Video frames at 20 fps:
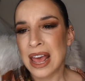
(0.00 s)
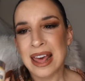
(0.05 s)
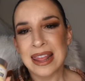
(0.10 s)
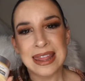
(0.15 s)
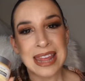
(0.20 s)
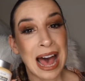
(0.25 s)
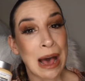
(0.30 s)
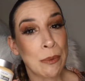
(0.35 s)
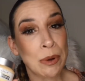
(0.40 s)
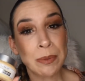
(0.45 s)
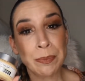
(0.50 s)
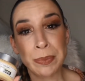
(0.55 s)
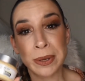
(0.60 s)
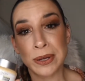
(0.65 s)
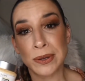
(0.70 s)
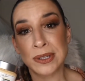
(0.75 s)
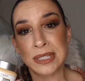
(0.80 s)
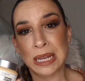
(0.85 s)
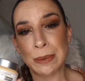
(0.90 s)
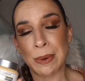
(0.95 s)
that one
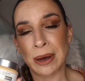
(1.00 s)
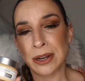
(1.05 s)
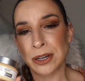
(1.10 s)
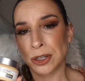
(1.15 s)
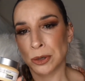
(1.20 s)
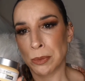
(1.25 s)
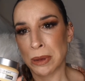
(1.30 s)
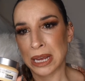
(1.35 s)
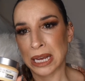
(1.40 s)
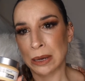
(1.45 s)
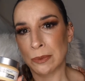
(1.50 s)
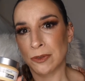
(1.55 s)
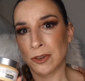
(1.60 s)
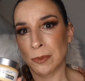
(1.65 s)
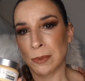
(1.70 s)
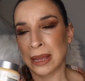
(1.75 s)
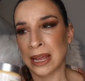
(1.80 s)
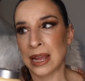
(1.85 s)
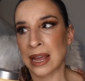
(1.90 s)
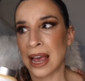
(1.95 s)
pills up under makeup for
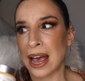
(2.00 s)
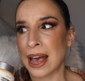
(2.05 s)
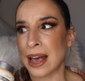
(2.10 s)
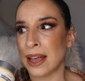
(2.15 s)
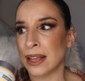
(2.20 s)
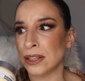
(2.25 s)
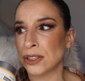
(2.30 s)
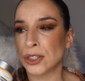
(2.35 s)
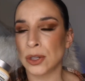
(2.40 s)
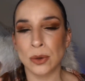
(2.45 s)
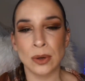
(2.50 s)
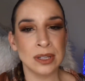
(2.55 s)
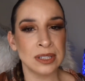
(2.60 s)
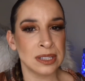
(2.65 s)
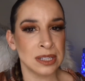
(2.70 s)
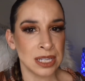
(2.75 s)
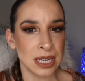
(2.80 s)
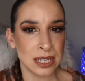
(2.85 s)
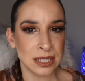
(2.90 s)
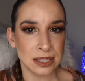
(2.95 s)
me, and so does
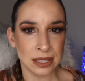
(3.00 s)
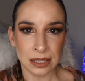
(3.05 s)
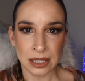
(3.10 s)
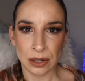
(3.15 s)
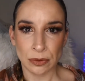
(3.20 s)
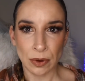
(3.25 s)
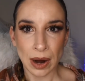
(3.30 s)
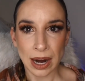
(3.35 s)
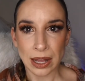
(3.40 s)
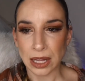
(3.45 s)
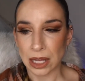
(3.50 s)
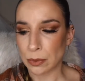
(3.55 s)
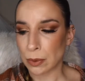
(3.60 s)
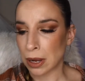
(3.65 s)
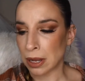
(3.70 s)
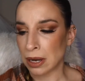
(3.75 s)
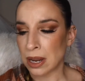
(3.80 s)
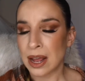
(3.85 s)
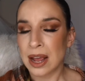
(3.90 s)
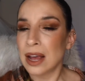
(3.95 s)
the Sunday Riley
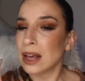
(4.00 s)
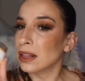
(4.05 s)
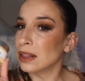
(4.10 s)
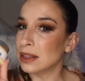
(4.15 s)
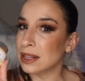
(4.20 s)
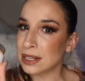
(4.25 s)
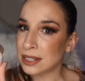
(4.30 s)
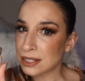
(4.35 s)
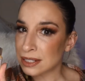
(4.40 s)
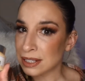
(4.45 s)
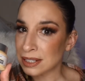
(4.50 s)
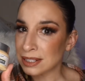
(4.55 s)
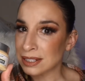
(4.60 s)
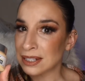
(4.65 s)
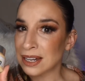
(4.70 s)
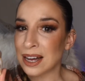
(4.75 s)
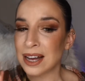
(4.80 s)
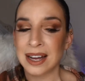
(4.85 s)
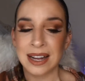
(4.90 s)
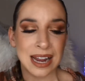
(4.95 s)
one. This does
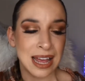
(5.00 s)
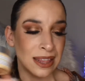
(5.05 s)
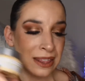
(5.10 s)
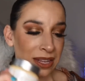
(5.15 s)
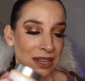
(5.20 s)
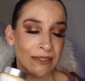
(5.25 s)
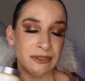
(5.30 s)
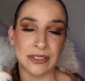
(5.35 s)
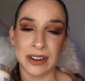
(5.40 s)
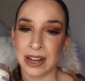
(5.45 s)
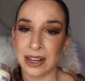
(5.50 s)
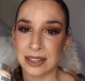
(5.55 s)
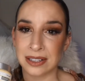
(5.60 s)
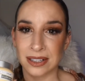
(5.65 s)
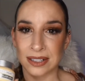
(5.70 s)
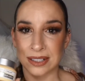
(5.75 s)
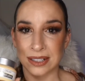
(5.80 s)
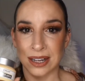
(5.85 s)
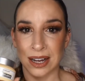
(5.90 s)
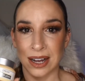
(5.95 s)
not, and the Avant
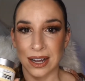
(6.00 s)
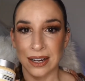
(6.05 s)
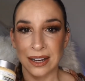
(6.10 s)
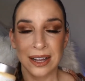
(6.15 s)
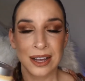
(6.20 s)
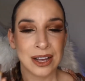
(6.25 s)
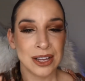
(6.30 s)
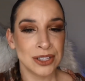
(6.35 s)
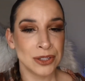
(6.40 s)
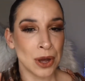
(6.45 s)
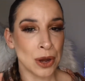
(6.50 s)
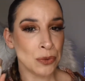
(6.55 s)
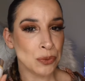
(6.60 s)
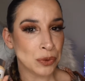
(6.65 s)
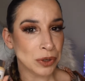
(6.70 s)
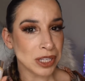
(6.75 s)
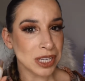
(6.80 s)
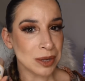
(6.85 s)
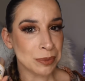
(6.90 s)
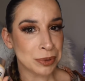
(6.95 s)
does not. So I
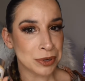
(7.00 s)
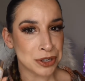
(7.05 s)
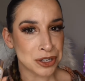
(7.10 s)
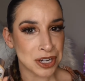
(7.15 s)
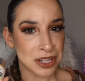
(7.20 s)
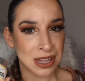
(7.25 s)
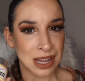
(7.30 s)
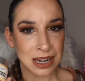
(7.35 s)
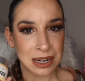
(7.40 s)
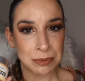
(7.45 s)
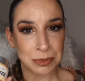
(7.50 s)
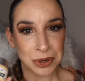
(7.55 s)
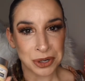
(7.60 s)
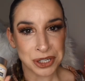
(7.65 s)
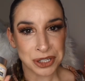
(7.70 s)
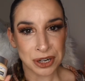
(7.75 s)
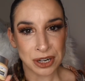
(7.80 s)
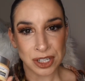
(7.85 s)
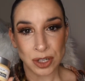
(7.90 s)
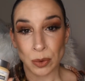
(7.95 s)
really appreciate that in a
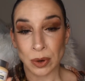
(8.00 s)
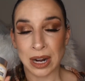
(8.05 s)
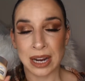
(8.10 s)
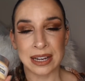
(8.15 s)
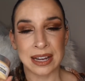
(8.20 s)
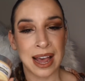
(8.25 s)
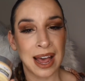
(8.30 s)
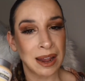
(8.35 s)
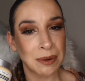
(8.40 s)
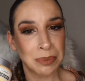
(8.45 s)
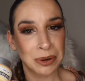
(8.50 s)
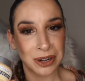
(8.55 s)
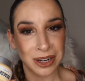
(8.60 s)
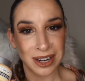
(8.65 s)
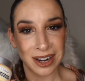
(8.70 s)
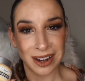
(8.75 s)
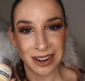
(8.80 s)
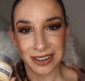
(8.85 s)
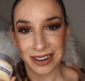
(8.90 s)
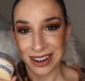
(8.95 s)
moisturizer when I can put it
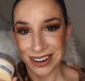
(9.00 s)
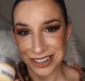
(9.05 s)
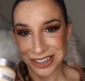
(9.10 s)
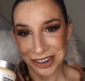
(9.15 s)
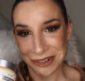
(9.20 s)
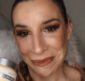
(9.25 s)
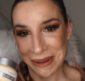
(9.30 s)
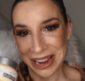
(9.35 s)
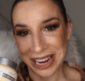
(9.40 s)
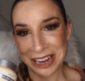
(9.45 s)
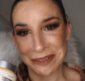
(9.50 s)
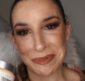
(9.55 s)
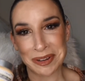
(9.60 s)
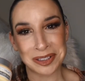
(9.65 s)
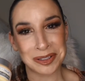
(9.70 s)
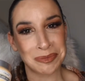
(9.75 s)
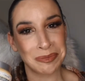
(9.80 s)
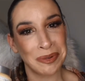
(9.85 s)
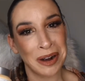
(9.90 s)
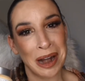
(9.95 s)
on under makeup as a
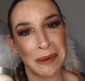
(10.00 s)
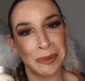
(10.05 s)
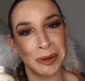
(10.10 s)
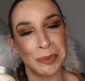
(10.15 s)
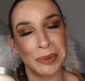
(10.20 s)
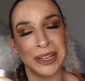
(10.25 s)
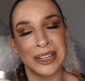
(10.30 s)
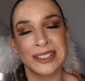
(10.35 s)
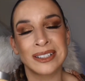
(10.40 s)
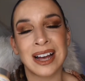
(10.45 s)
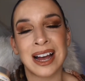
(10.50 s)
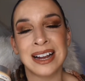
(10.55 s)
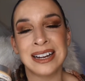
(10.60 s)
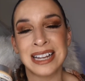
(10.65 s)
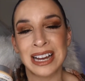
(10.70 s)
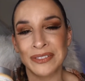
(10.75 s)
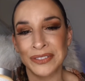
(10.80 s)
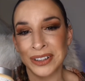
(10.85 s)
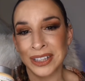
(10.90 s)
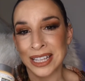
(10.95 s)
primer, because I
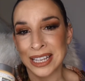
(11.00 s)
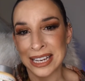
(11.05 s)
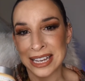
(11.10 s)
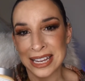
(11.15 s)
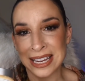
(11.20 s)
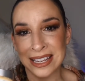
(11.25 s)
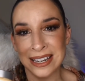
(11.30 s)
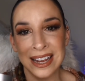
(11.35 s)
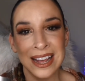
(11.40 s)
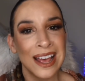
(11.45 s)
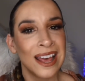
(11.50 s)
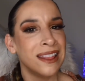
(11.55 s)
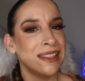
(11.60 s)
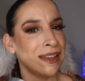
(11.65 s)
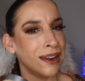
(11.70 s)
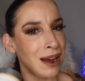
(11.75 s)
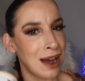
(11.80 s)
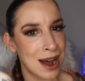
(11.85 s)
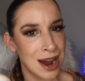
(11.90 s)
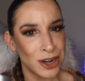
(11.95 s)
definitely need that
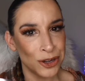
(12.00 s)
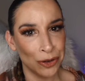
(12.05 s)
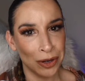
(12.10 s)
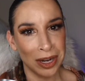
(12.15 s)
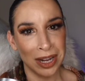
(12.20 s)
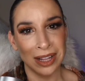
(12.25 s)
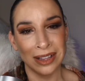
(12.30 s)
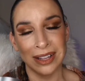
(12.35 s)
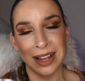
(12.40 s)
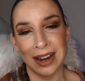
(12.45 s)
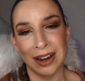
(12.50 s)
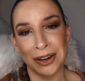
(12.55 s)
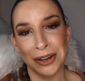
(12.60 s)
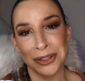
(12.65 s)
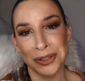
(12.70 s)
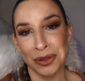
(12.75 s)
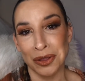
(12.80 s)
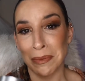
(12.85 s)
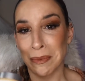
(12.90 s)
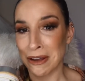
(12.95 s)
hydrating layer so
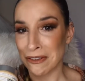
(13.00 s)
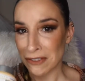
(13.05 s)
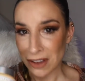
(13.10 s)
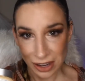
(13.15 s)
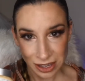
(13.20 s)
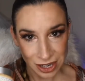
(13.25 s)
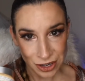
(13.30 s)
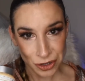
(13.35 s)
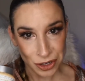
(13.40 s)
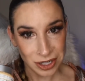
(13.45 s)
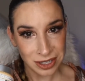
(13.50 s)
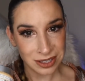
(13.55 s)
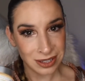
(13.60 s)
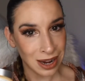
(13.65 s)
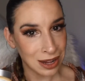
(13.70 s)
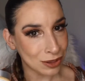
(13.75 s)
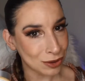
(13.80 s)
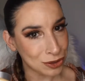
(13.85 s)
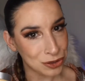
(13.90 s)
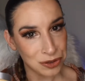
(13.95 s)
that my foundation does not
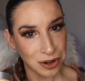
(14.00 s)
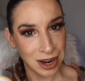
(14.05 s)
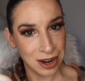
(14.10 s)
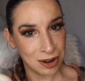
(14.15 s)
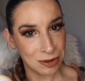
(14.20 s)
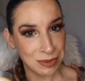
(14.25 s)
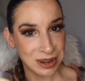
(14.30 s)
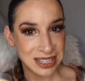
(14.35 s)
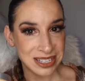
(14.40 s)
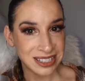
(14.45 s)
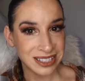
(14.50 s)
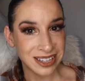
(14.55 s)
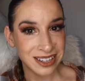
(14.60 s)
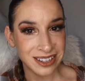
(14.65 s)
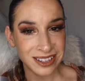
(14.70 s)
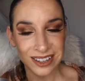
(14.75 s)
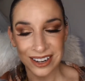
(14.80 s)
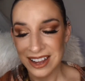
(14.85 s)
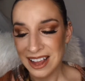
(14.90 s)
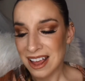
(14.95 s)
look dry on my
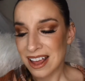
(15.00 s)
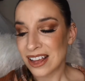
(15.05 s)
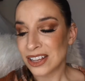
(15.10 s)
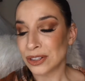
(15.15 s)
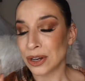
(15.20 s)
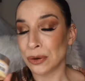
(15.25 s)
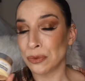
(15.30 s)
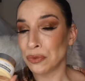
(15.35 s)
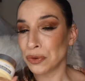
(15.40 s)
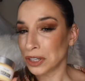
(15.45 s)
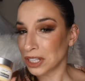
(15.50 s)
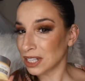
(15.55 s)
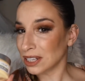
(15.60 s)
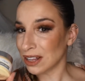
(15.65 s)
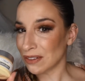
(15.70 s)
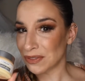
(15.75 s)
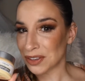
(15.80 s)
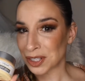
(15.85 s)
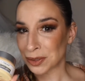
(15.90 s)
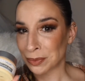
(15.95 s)
skin. So I really love
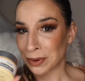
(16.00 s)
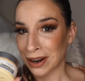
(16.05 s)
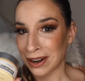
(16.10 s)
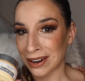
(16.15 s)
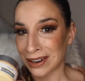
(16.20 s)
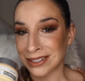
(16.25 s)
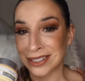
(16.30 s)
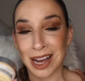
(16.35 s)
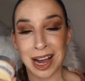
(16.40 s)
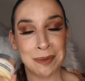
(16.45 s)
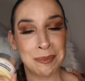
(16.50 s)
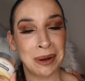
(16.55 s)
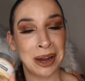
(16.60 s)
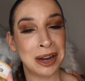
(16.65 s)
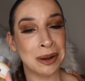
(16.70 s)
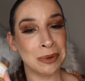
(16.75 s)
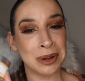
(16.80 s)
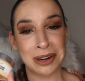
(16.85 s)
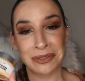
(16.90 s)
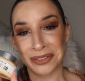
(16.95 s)
this product. I buy it
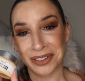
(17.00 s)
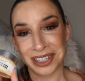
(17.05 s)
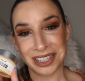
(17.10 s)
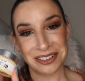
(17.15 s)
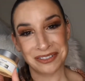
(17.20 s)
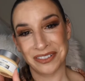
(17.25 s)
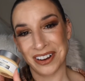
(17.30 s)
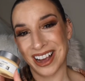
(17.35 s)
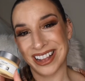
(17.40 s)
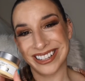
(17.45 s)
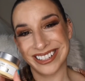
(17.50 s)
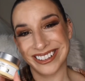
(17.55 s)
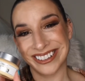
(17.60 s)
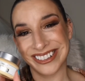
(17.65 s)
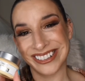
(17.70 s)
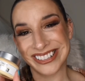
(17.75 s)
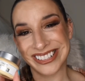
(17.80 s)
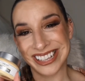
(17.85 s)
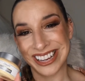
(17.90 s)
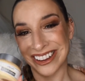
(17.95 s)
whenever I can find it on
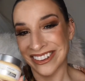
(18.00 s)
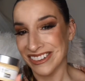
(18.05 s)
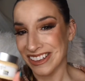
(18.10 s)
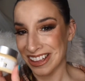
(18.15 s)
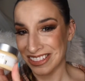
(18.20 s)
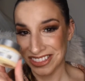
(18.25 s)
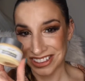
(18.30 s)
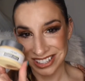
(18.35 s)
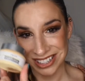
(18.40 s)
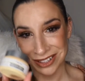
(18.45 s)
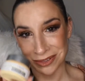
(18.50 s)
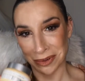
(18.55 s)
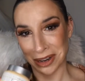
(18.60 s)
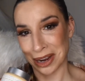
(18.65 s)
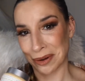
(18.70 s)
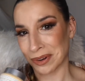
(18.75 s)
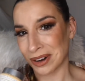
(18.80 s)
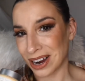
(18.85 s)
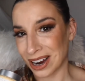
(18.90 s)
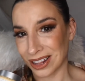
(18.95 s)
sale, and this is one I
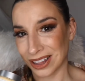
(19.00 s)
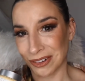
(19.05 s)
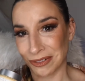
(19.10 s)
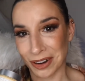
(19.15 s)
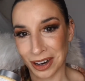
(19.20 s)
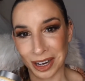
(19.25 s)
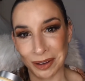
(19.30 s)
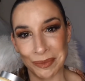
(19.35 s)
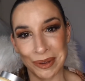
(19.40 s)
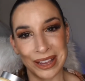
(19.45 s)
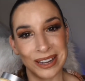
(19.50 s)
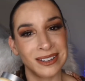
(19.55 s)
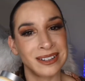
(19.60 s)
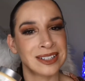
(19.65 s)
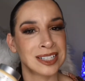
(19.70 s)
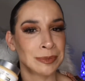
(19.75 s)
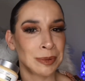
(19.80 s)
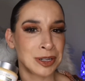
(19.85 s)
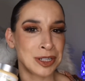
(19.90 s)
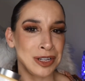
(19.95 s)
would highly recommend,
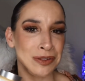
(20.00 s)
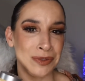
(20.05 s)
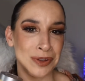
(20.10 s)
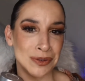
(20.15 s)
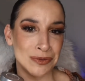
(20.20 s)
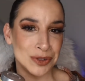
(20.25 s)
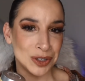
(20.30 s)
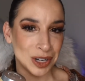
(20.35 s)
especially if you have dry